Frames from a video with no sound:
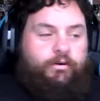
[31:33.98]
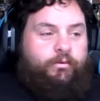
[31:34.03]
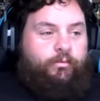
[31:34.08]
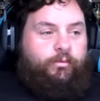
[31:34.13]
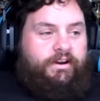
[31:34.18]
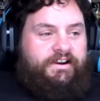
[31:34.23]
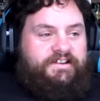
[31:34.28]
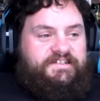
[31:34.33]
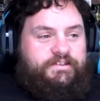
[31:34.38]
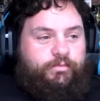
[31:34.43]

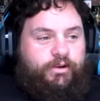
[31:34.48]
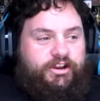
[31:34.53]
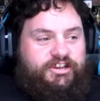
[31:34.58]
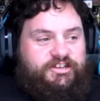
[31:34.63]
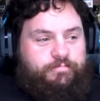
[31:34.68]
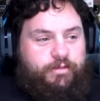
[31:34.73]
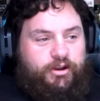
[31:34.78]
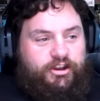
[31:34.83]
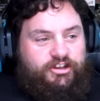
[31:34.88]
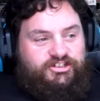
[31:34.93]
What is the
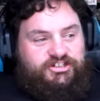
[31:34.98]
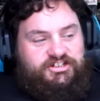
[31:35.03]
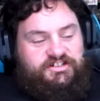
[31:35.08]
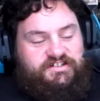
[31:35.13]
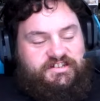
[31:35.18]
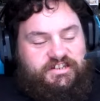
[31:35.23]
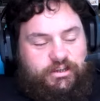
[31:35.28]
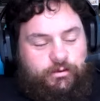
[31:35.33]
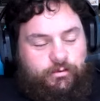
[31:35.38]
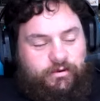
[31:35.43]
worst
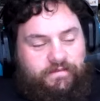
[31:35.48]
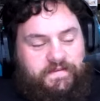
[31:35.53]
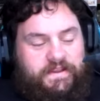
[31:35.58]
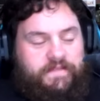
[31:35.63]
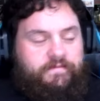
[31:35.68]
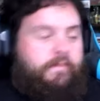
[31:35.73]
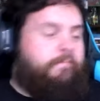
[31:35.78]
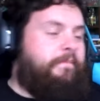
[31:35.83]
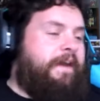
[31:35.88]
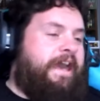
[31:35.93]
purchase you have
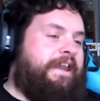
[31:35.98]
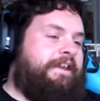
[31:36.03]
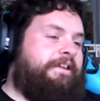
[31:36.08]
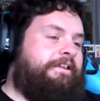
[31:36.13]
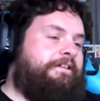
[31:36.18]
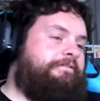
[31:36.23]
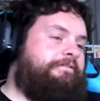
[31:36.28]
ever made?